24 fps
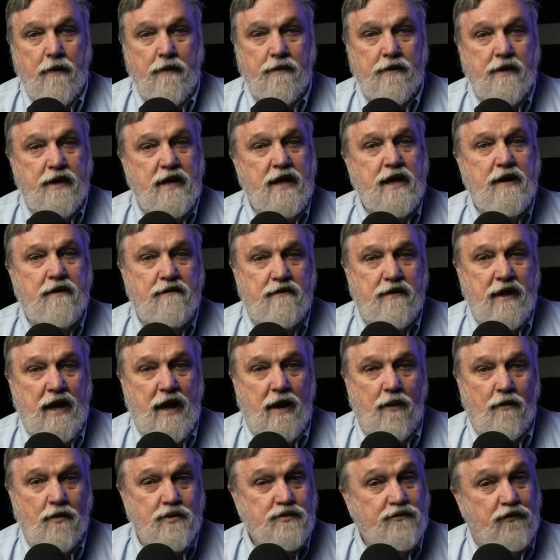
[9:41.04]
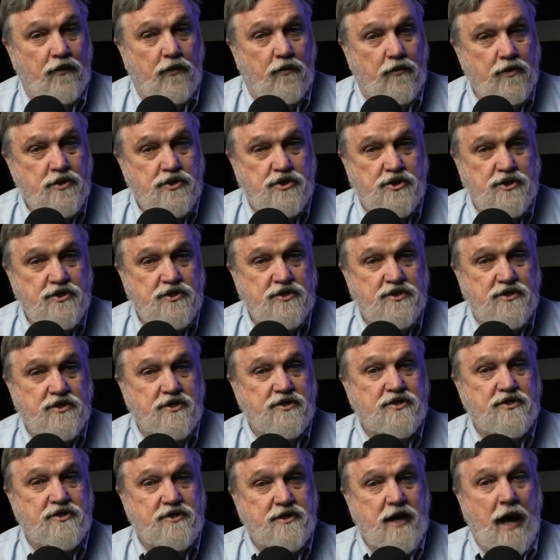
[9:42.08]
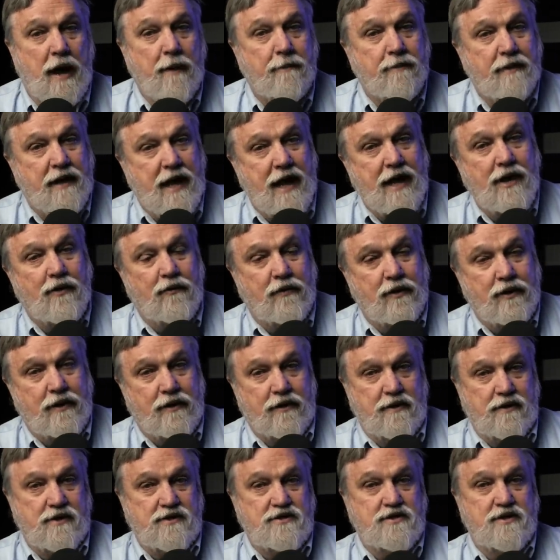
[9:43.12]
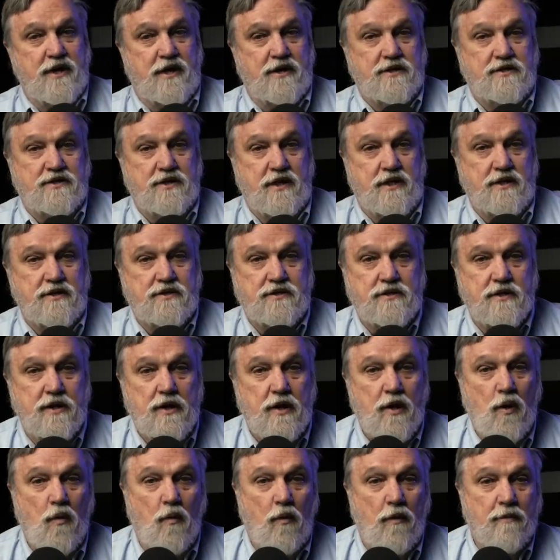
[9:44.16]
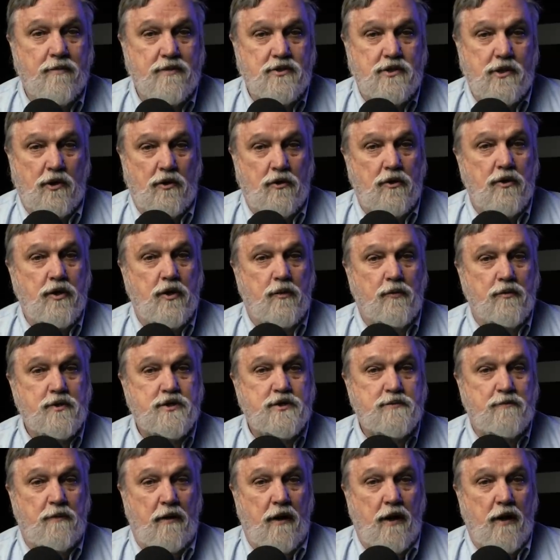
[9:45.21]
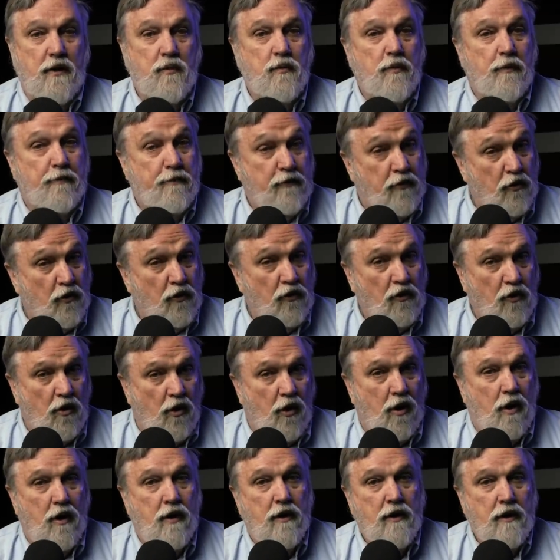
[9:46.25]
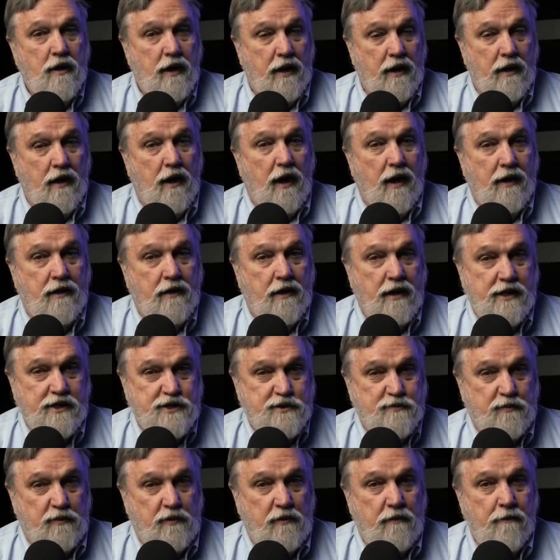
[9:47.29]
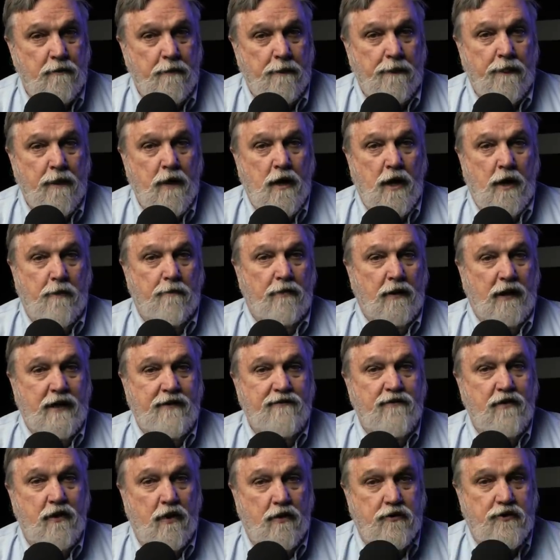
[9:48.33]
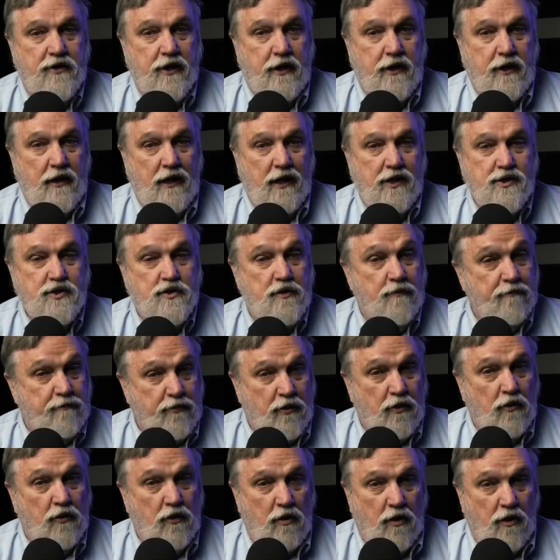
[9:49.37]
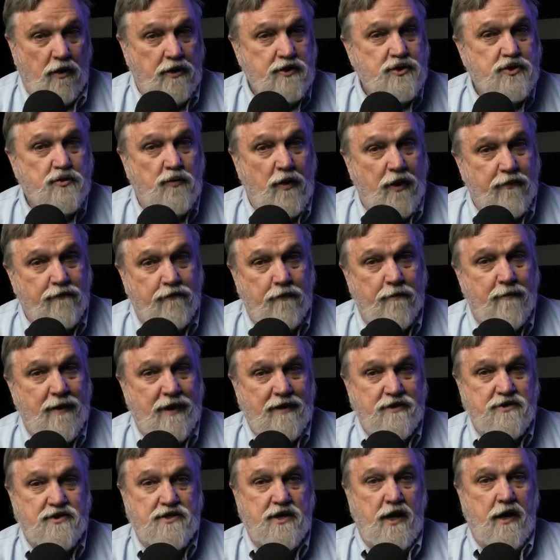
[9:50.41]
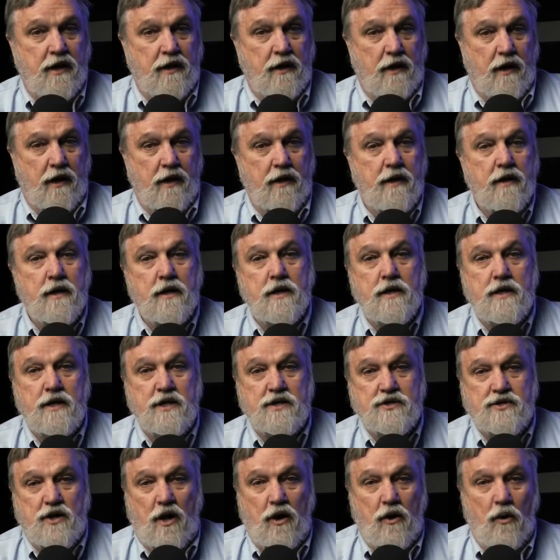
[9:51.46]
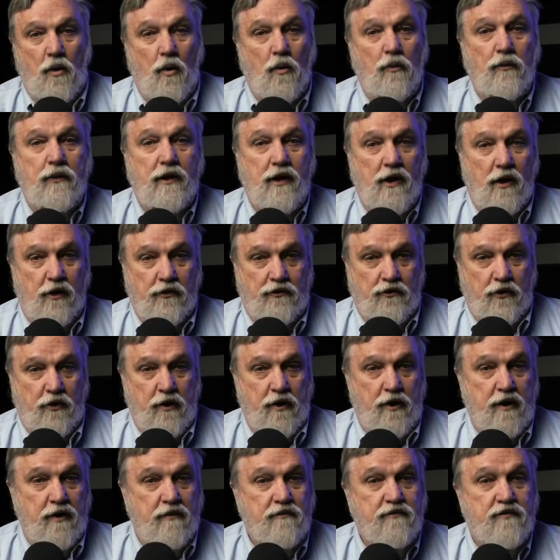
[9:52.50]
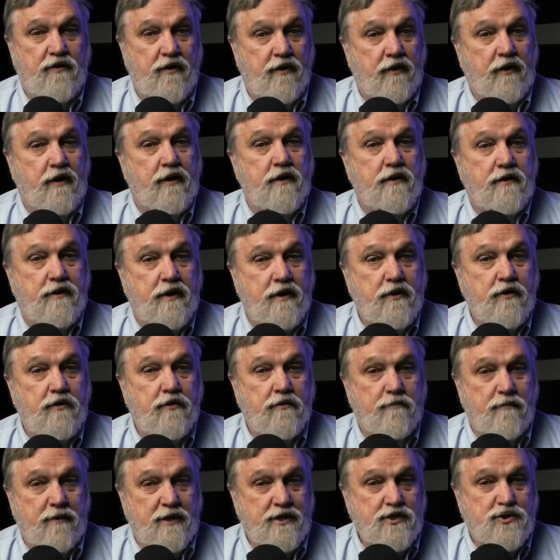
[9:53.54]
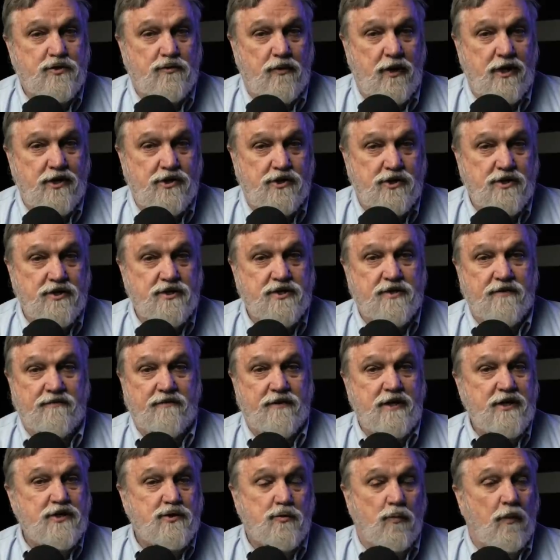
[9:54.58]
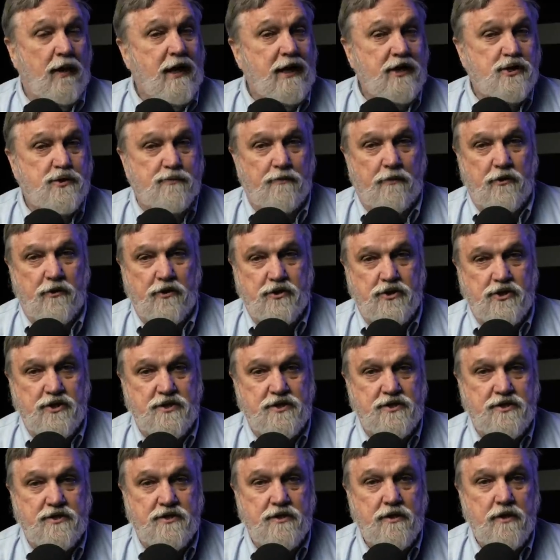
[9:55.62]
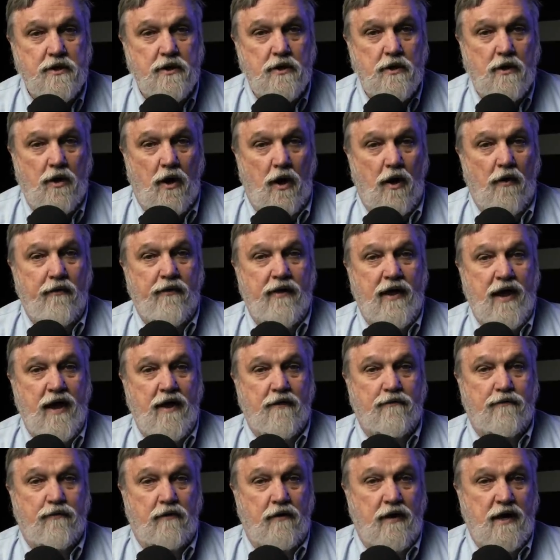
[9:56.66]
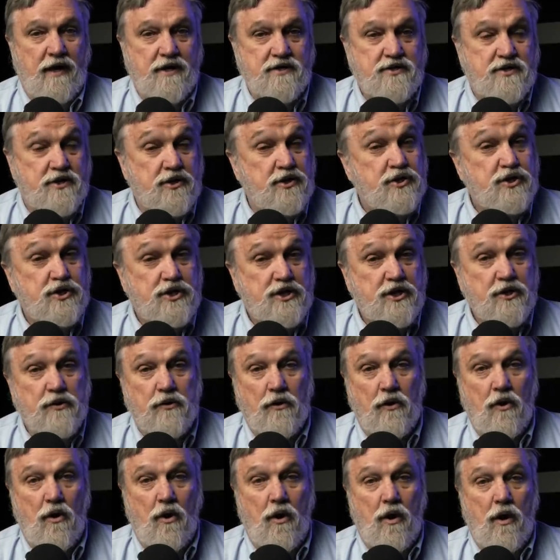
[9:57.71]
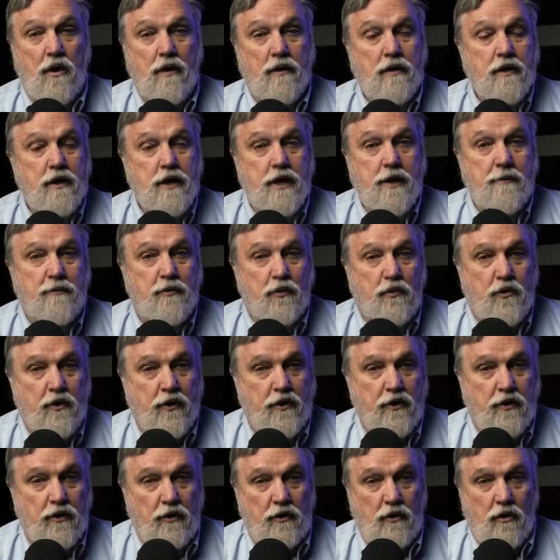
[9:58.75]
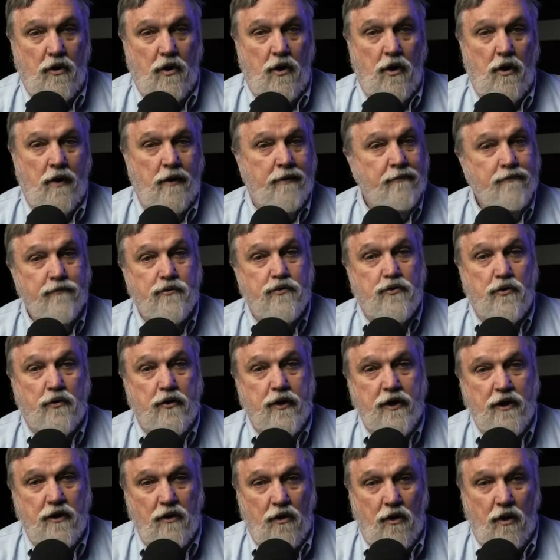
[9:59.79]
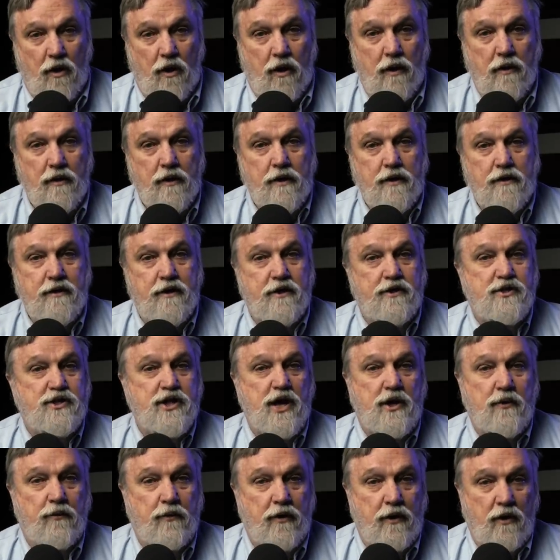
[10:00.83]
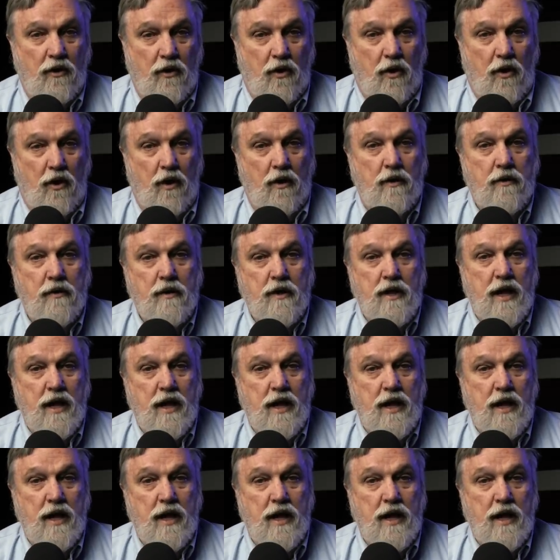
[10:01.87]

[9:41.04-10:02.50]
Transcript: The need of the hour is for Christians to stop catering to this nonsense. We must learn to respond with pure law and hot gospel. A believing articulation of pure law straight from Mount Sinai is our only alternative to the continued ministrations of these rage merchants. All they have for us is sheer law, hypocritical law, dirty law, degenerate law.